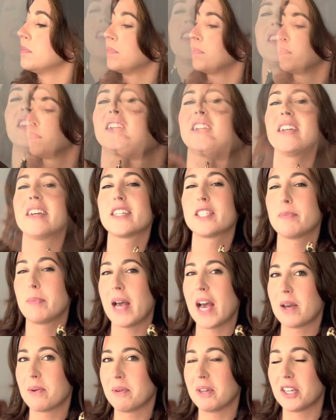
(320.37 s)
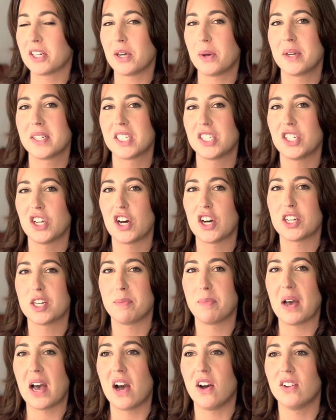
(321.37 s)
The next bag we are going to talk
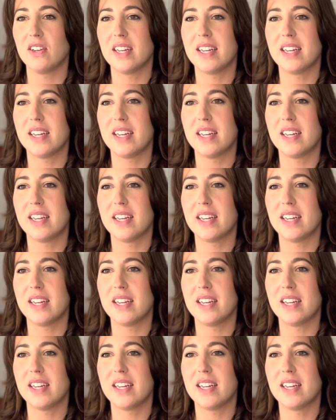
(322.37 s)
about